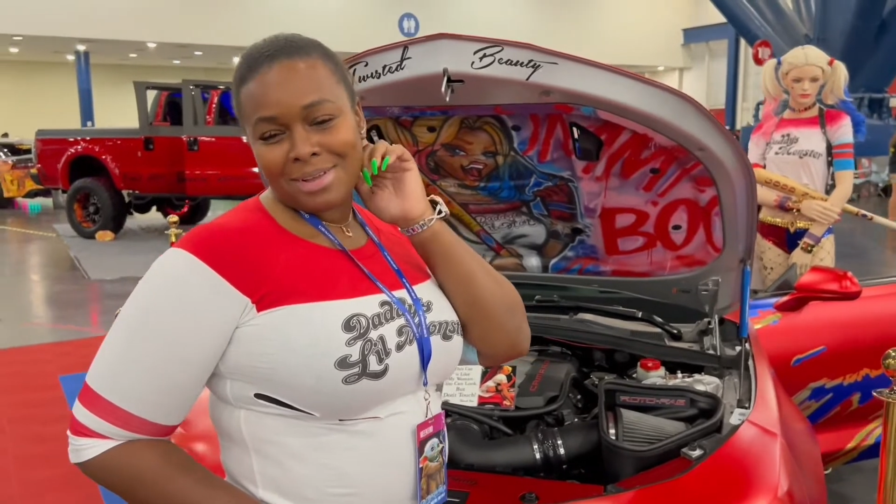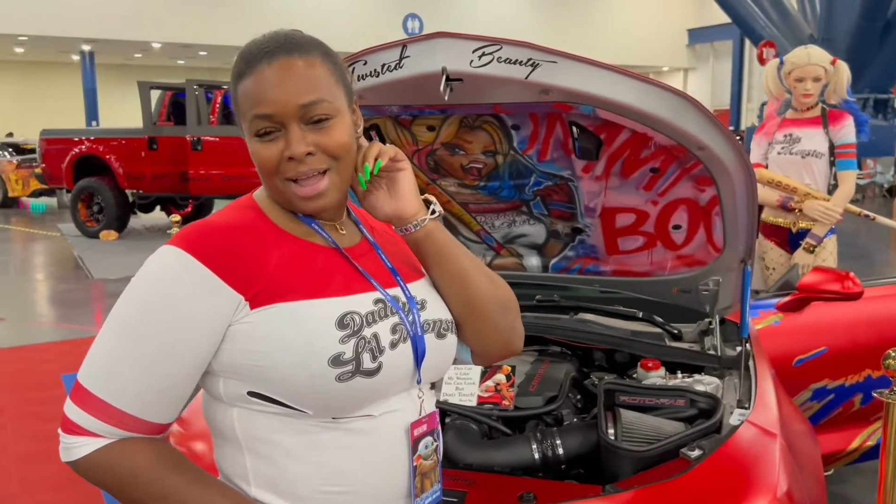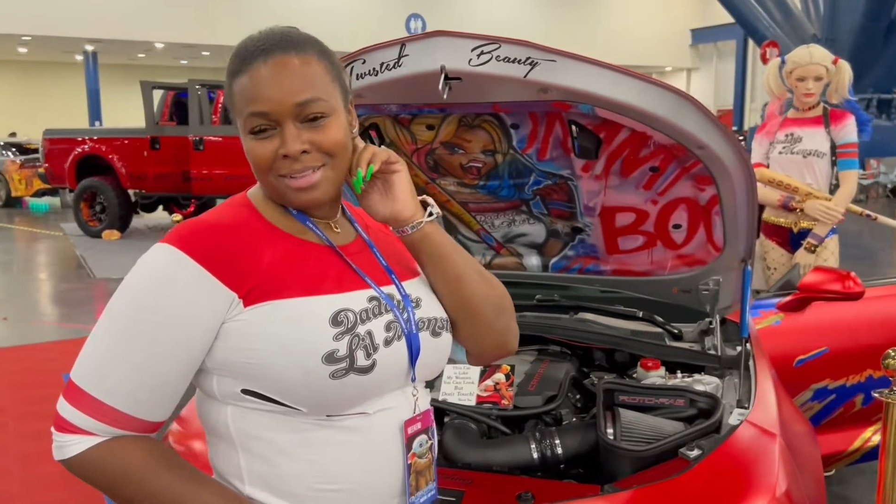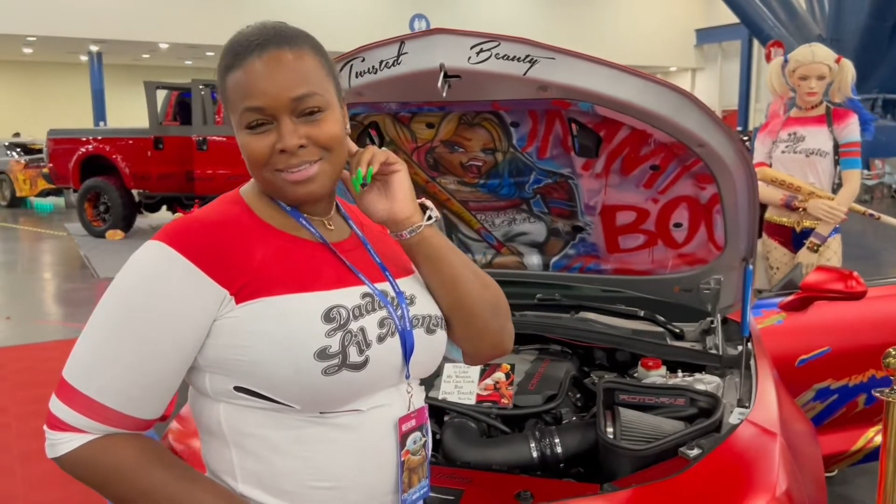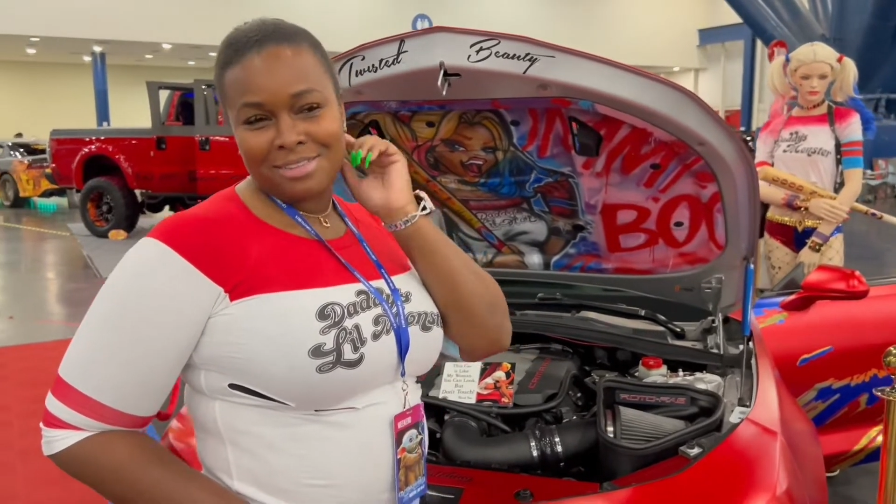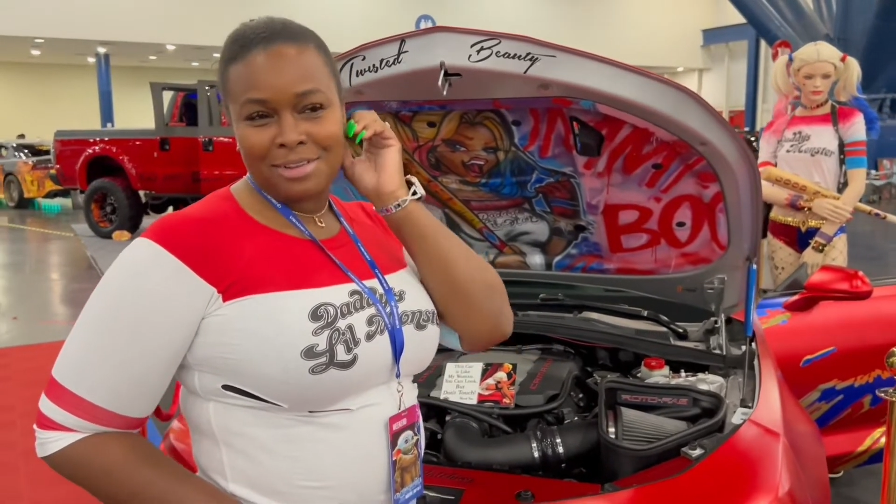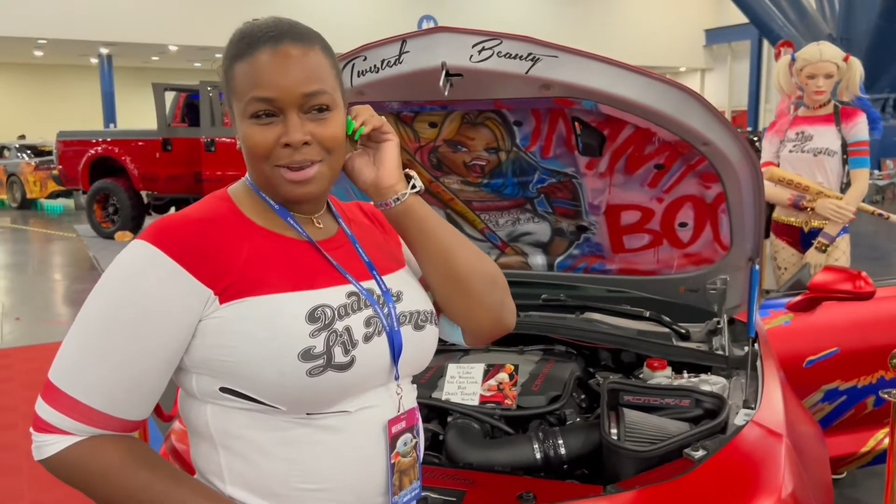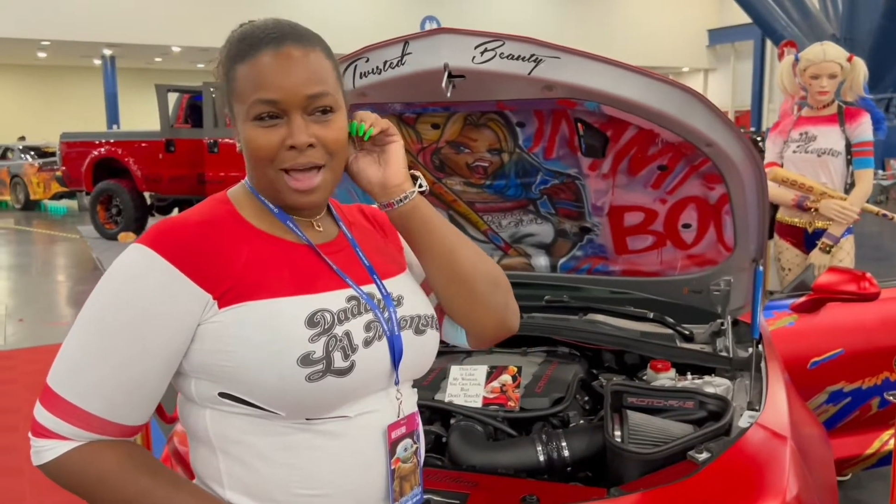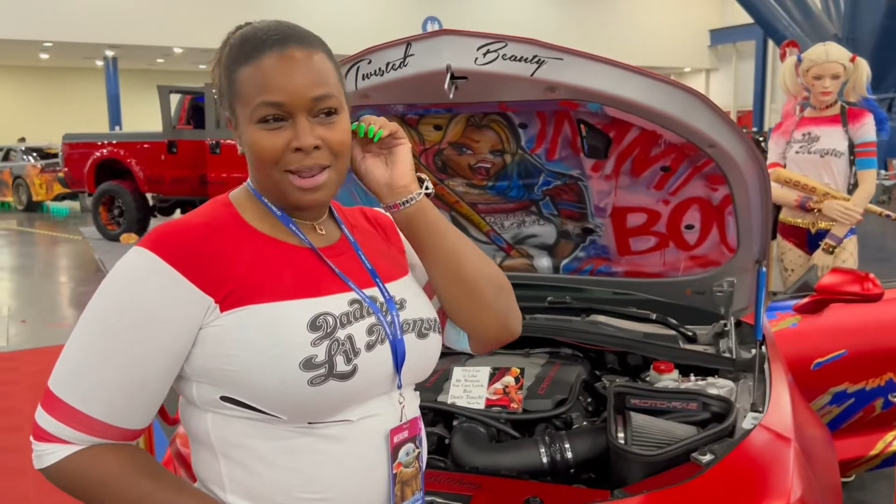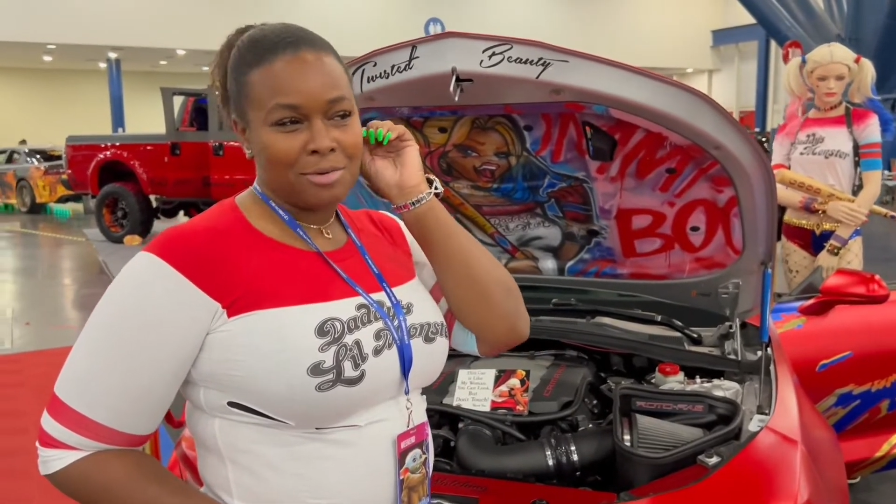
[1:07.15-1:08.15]
I just didn't,
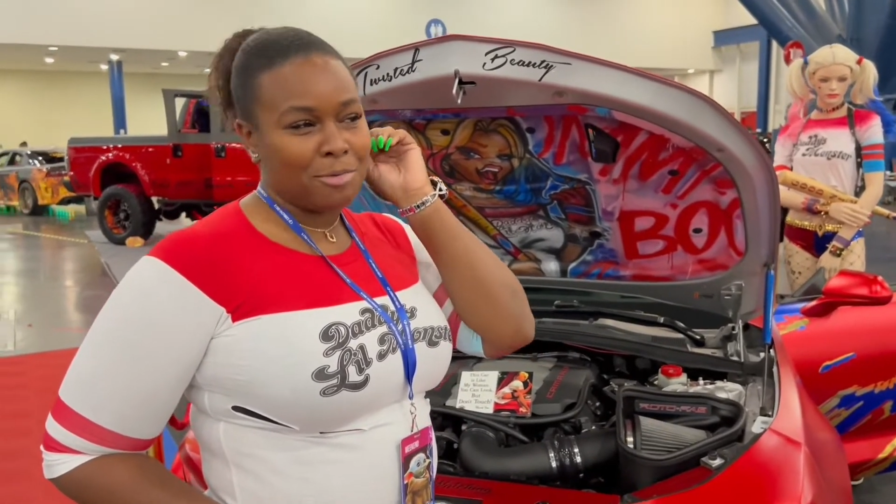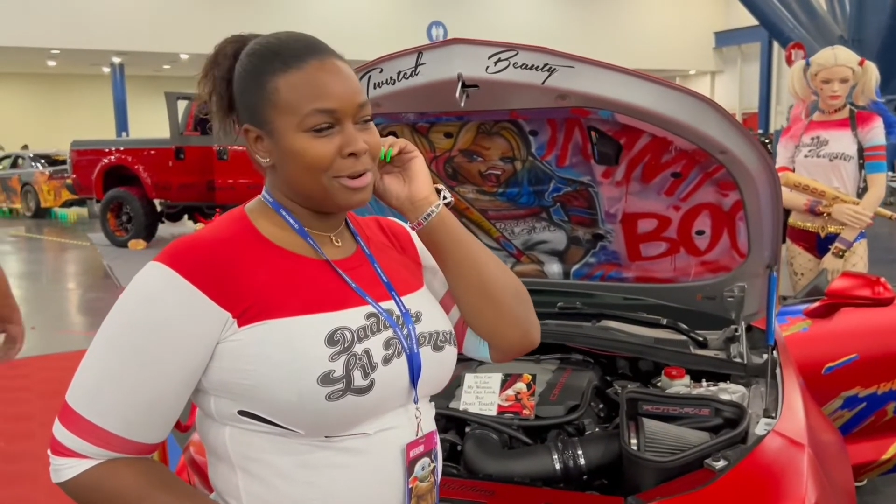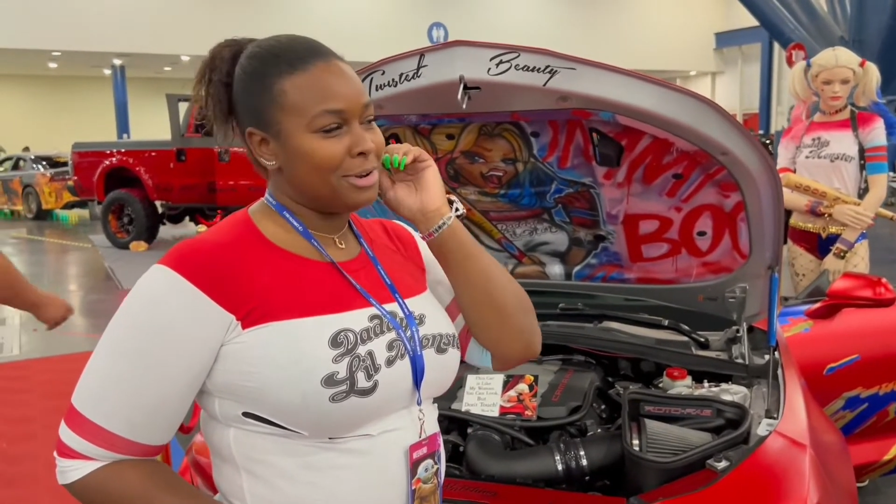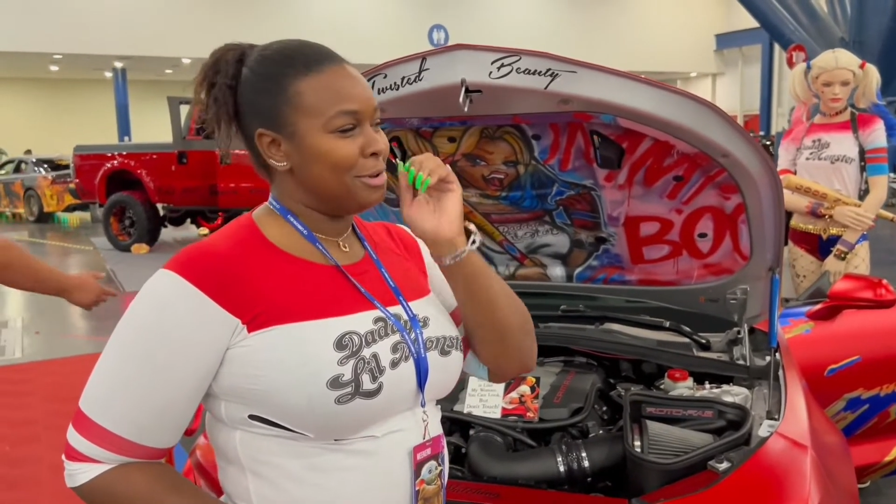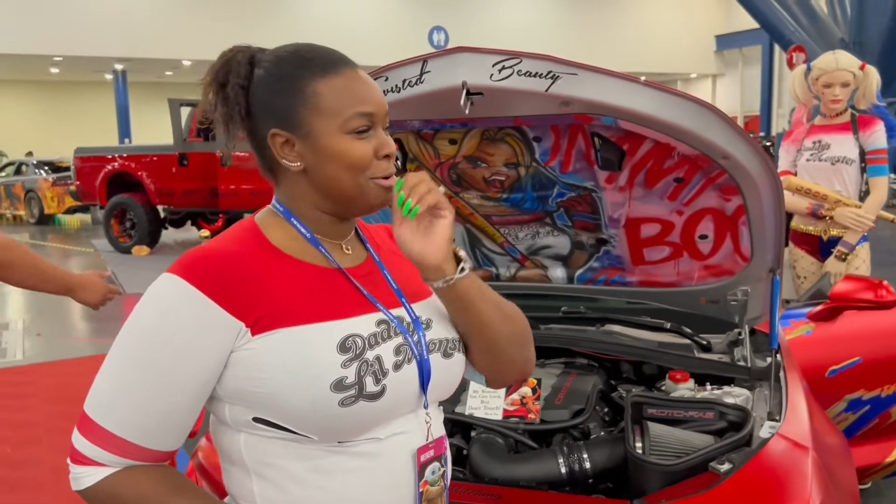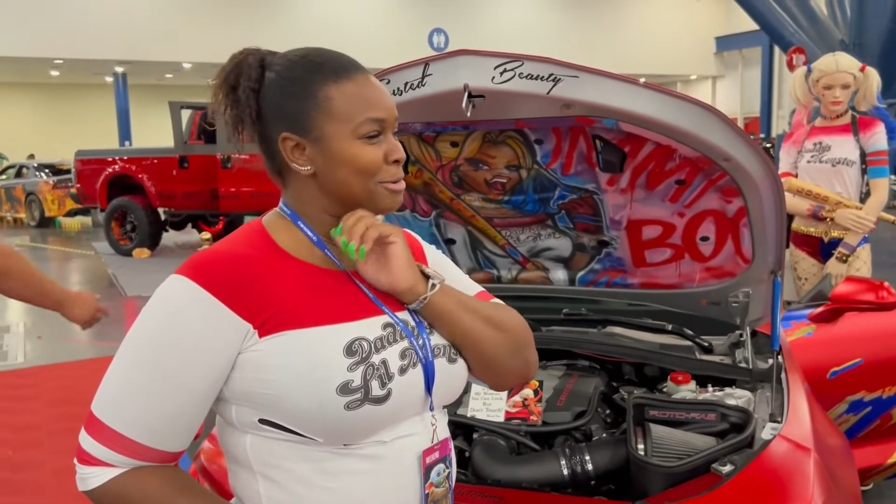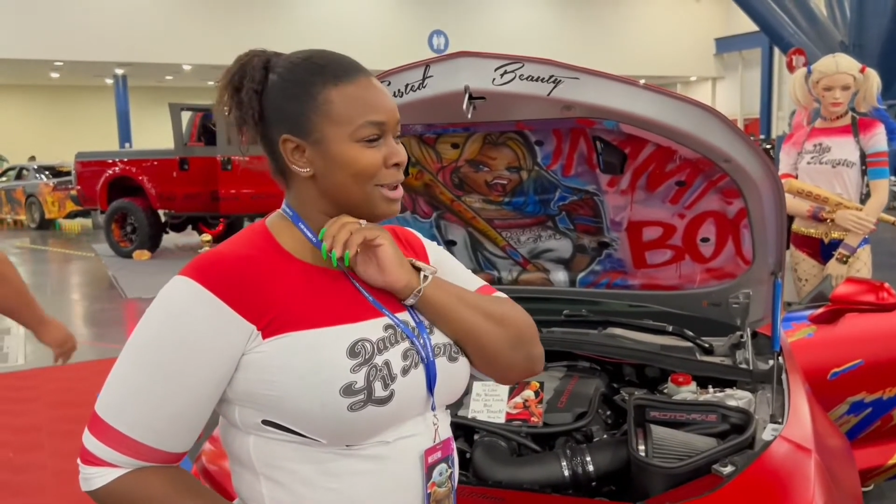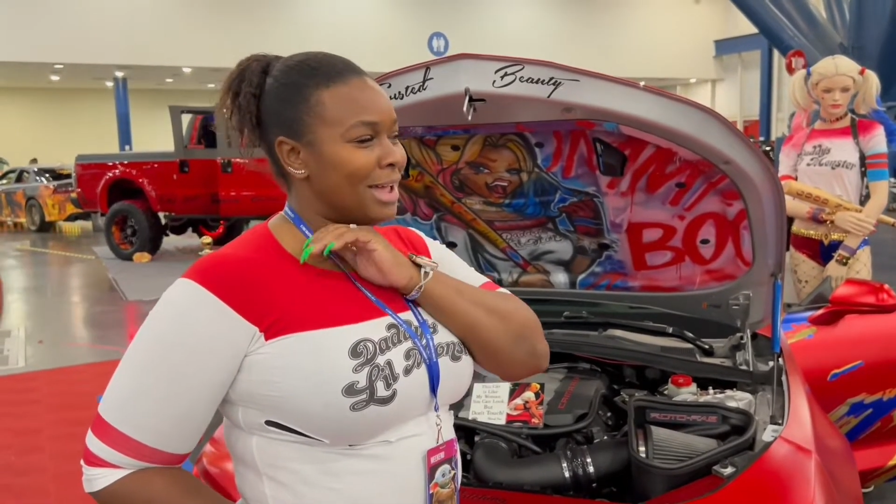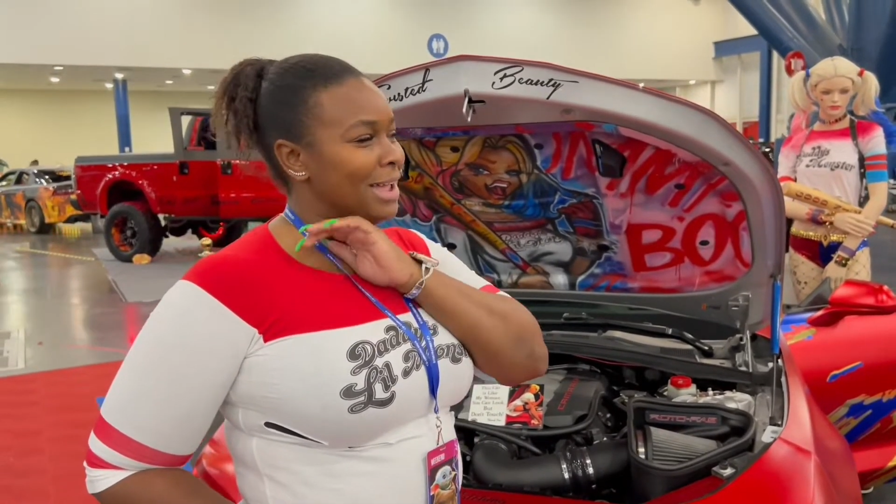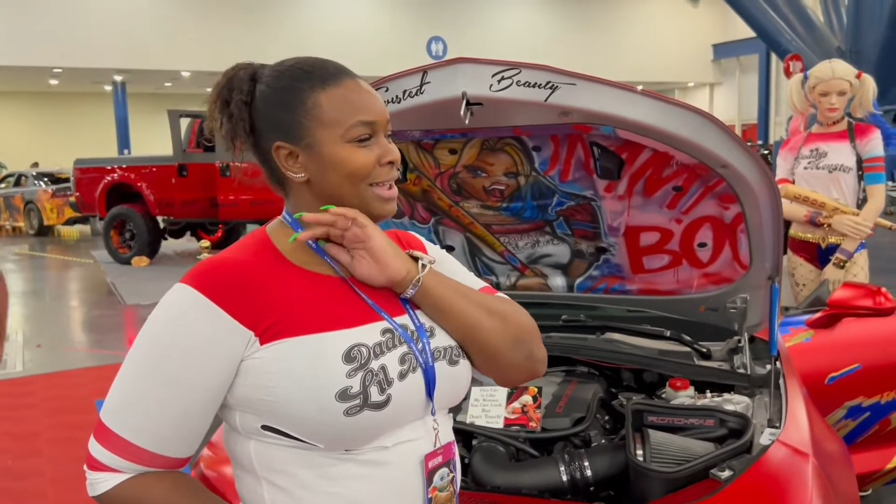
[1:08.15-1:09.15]
I didn't want to do
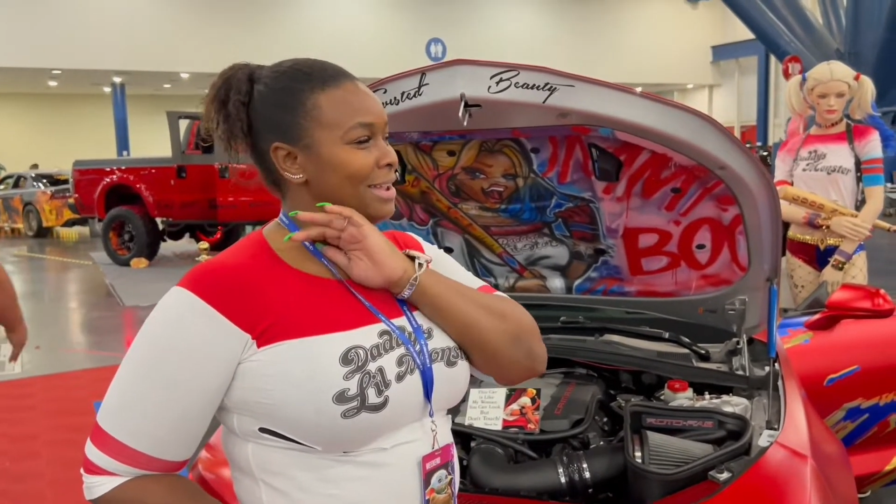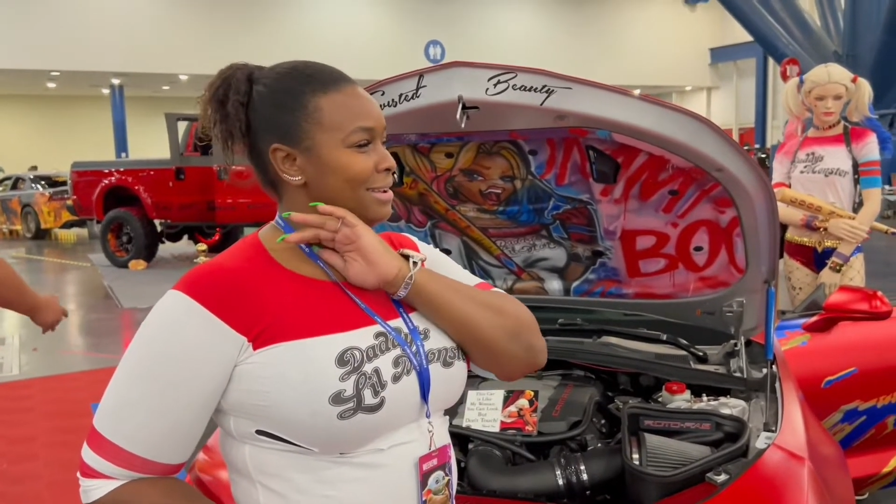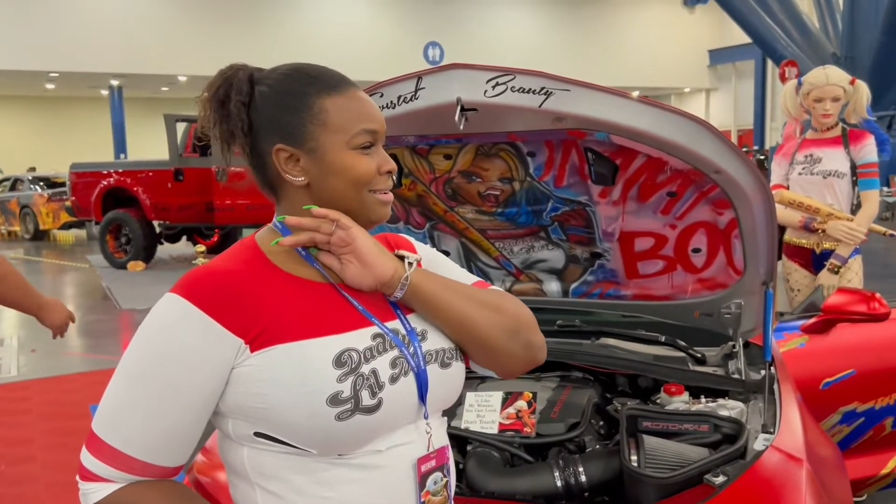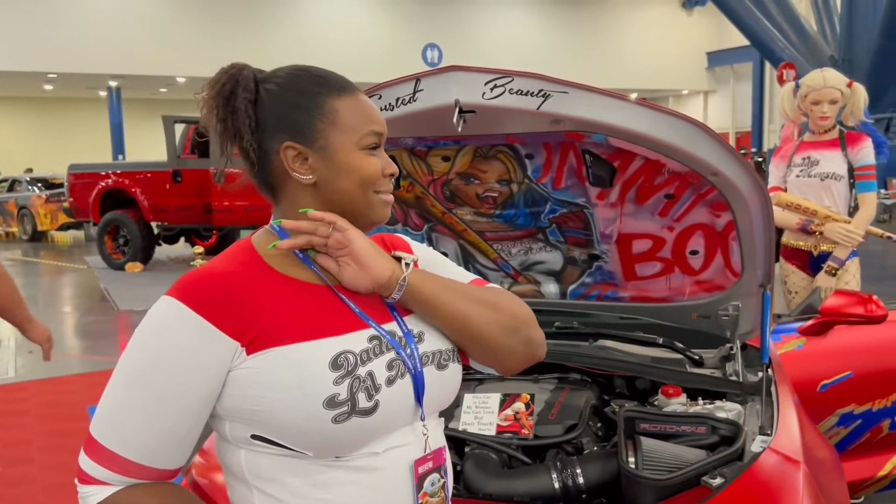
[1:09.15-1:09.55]
like